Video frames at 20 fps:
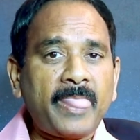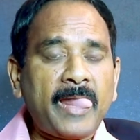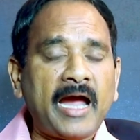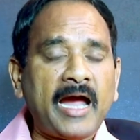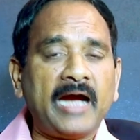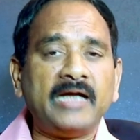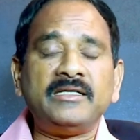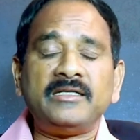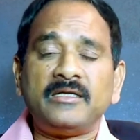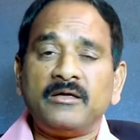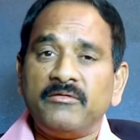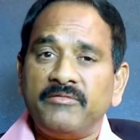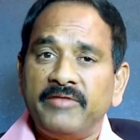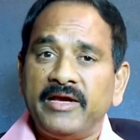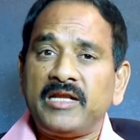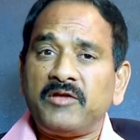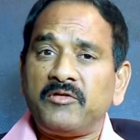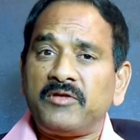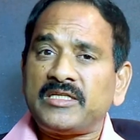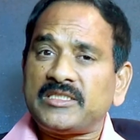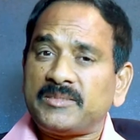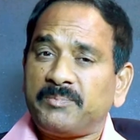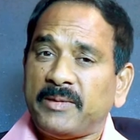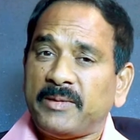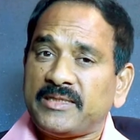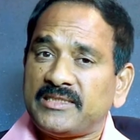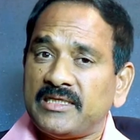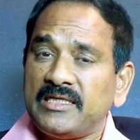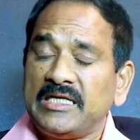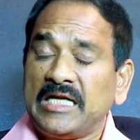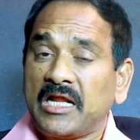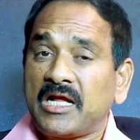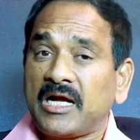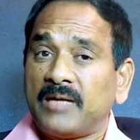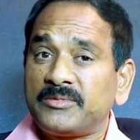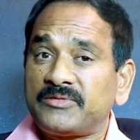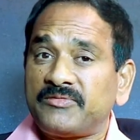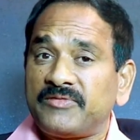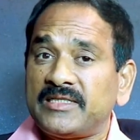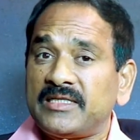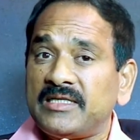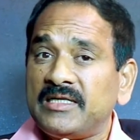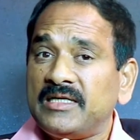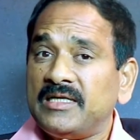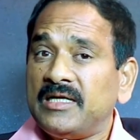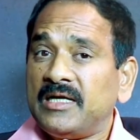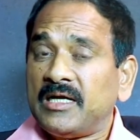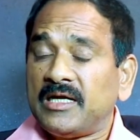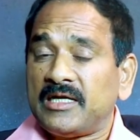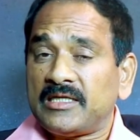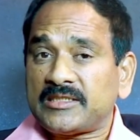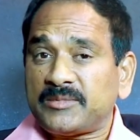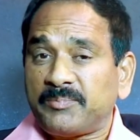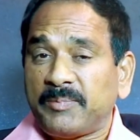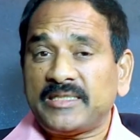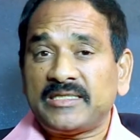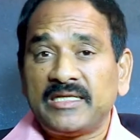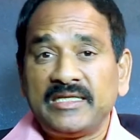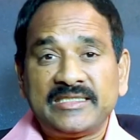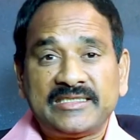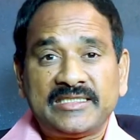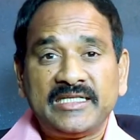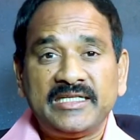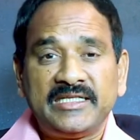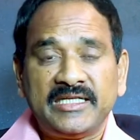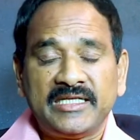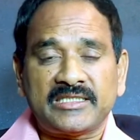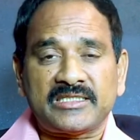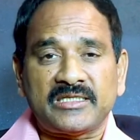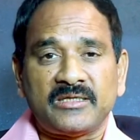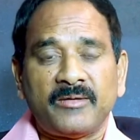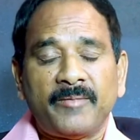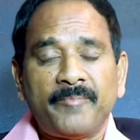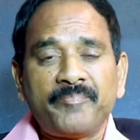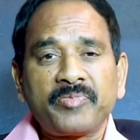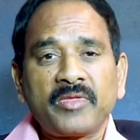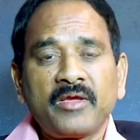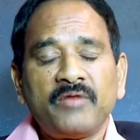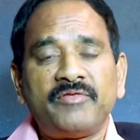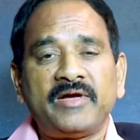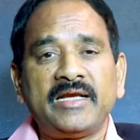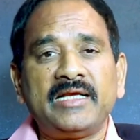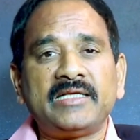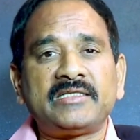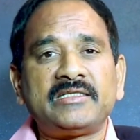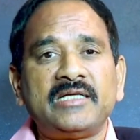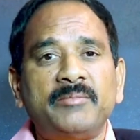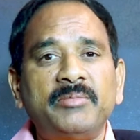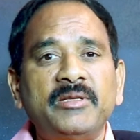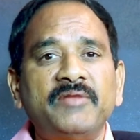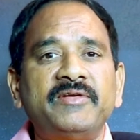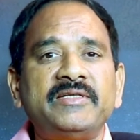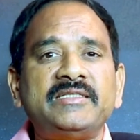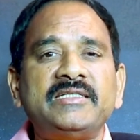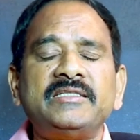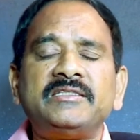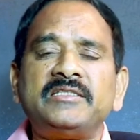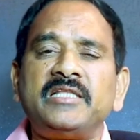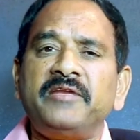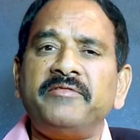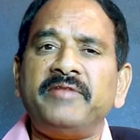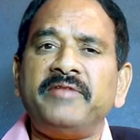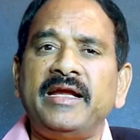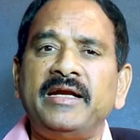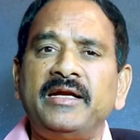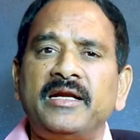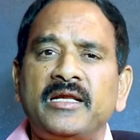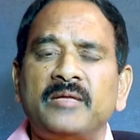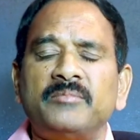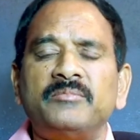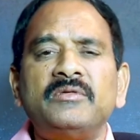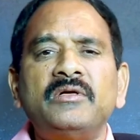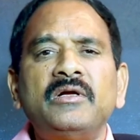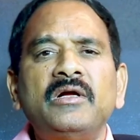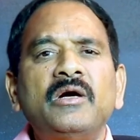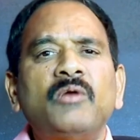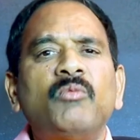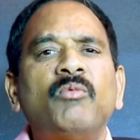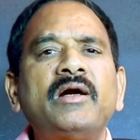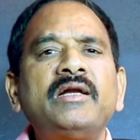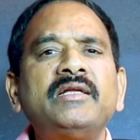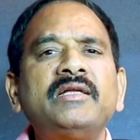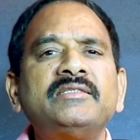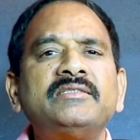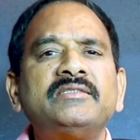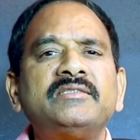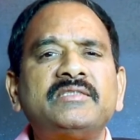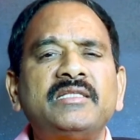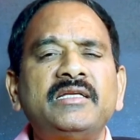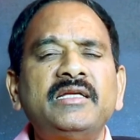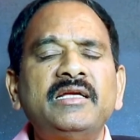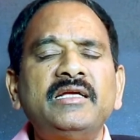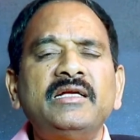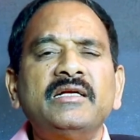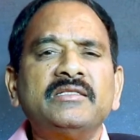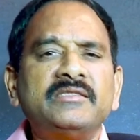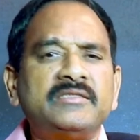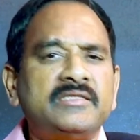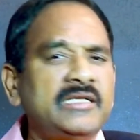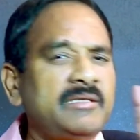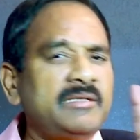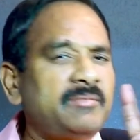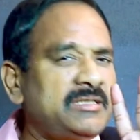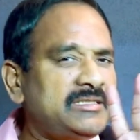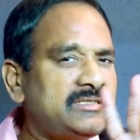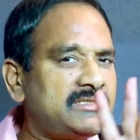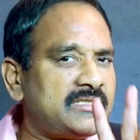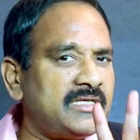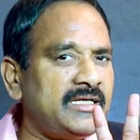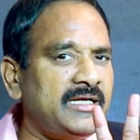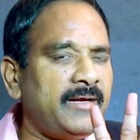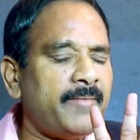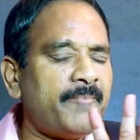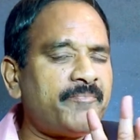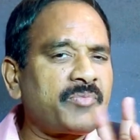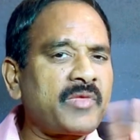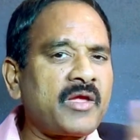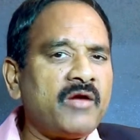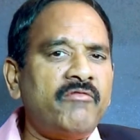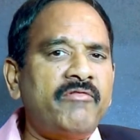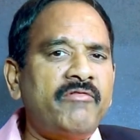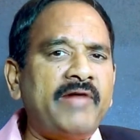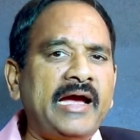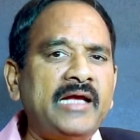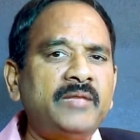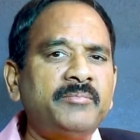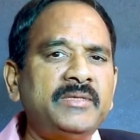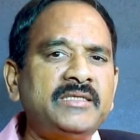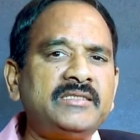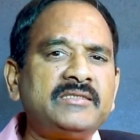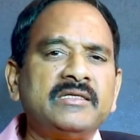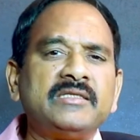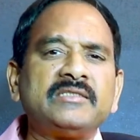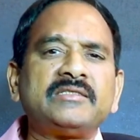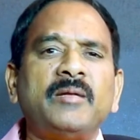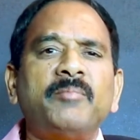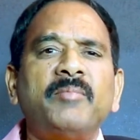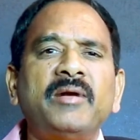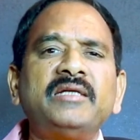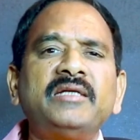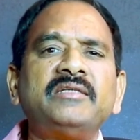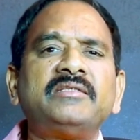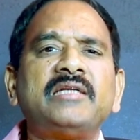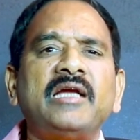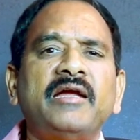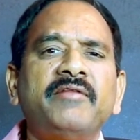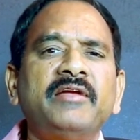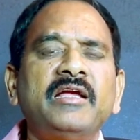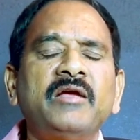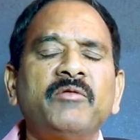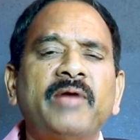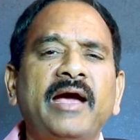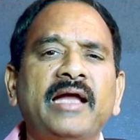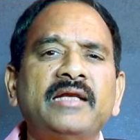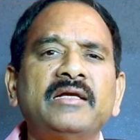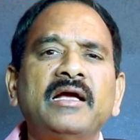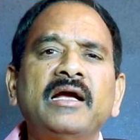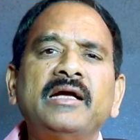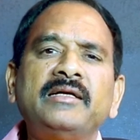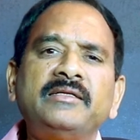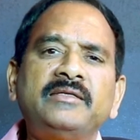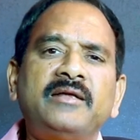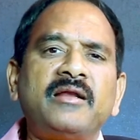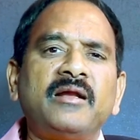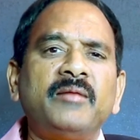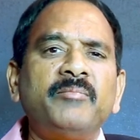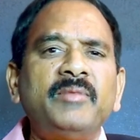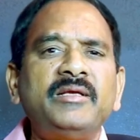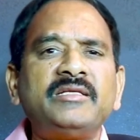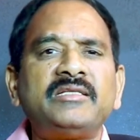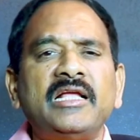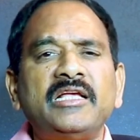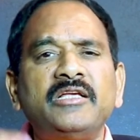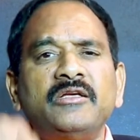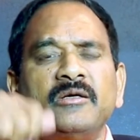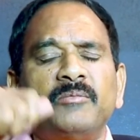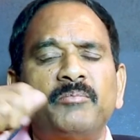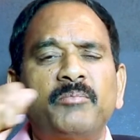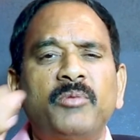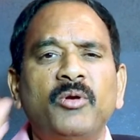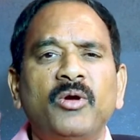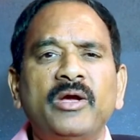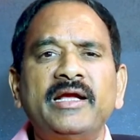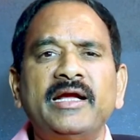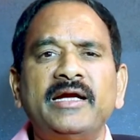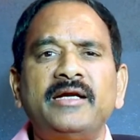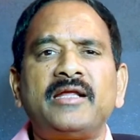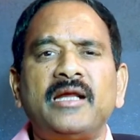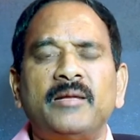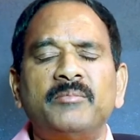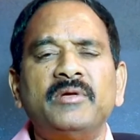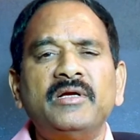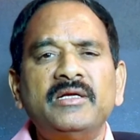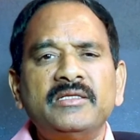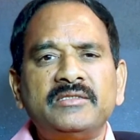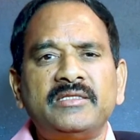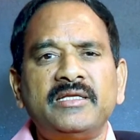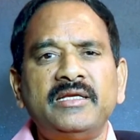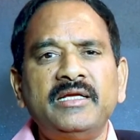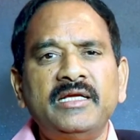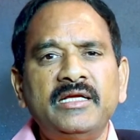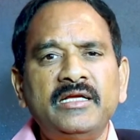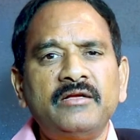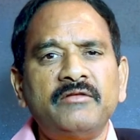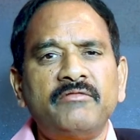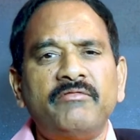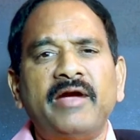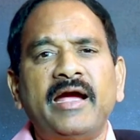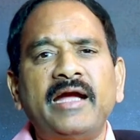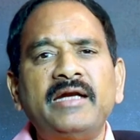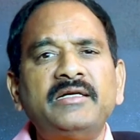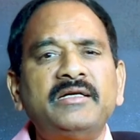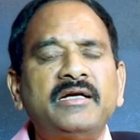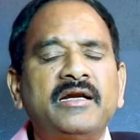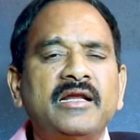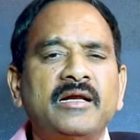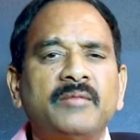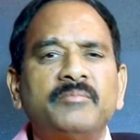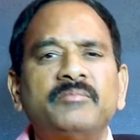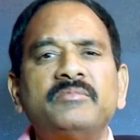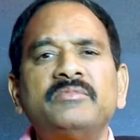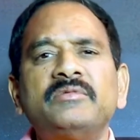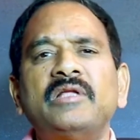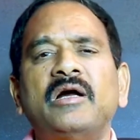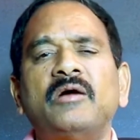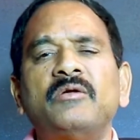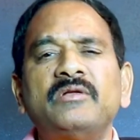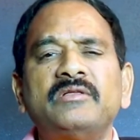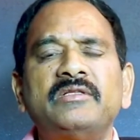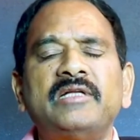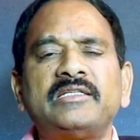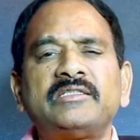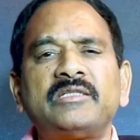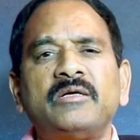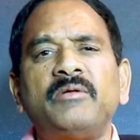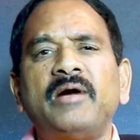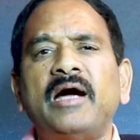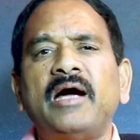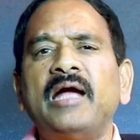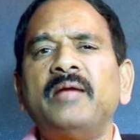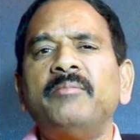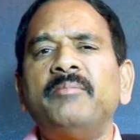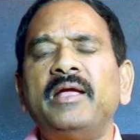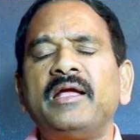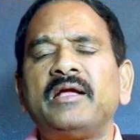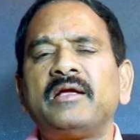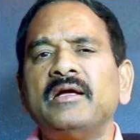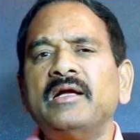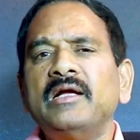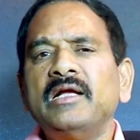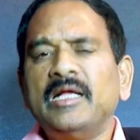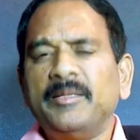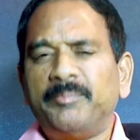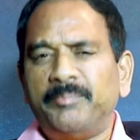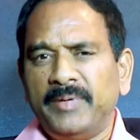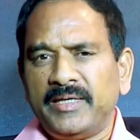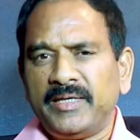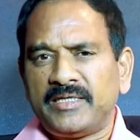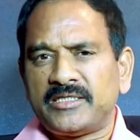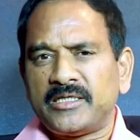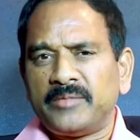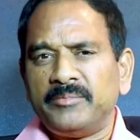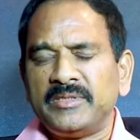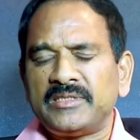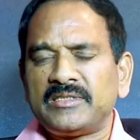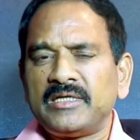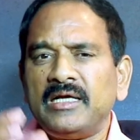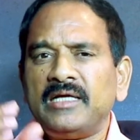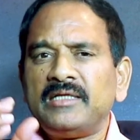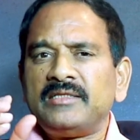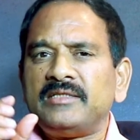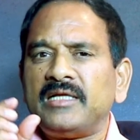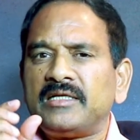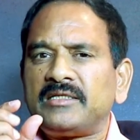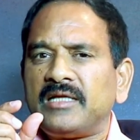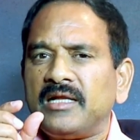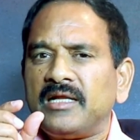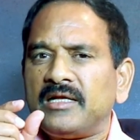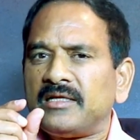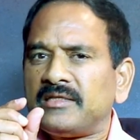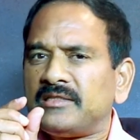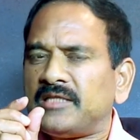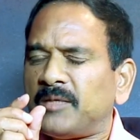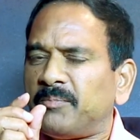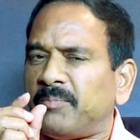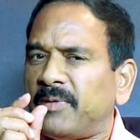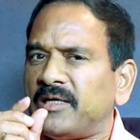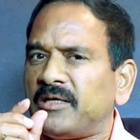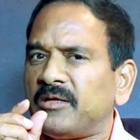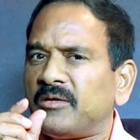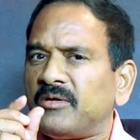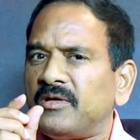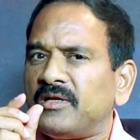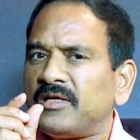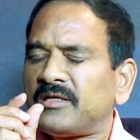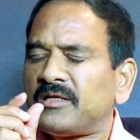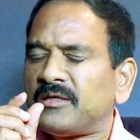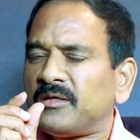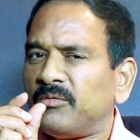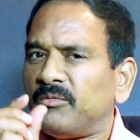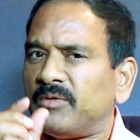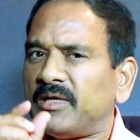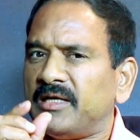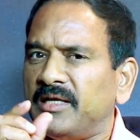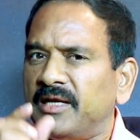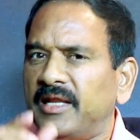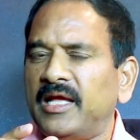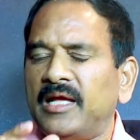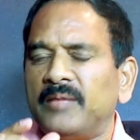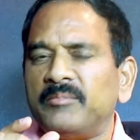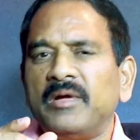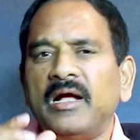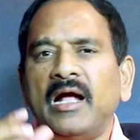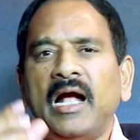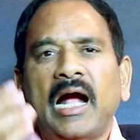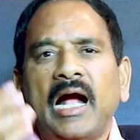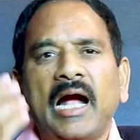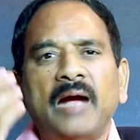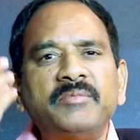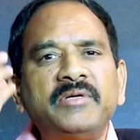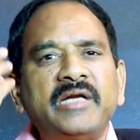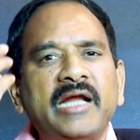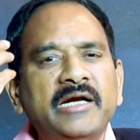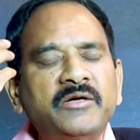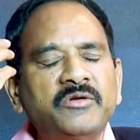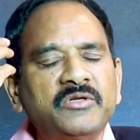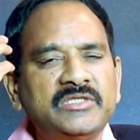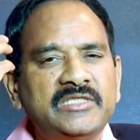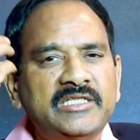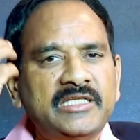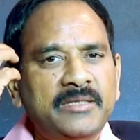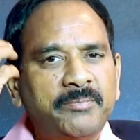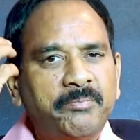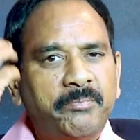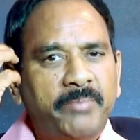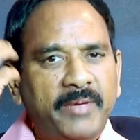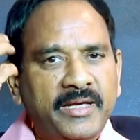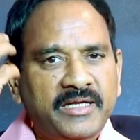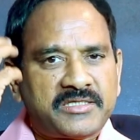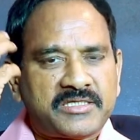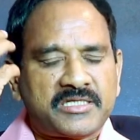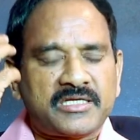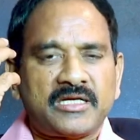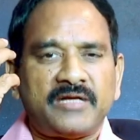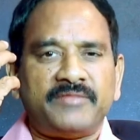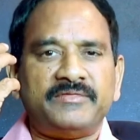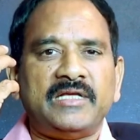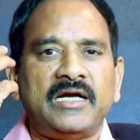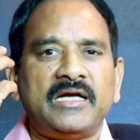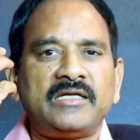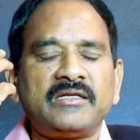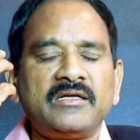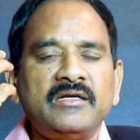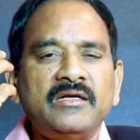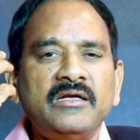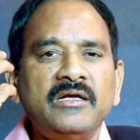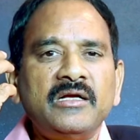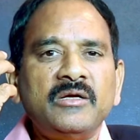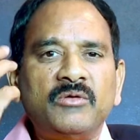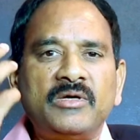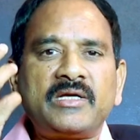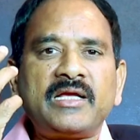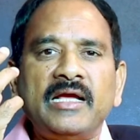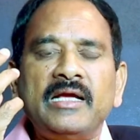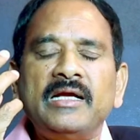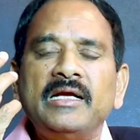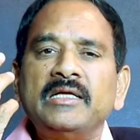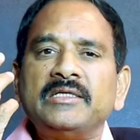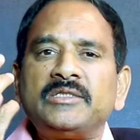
And wherever specially it comes for the uh, cities now. For example, if I say three-way drum, what is 3? 3 means 3. Van means somebody is driving van. Drum means like you are blowing a drum. Three van drum. Now that's how I make a picture means that that particular one name I am trying to see a picture of that. Okay.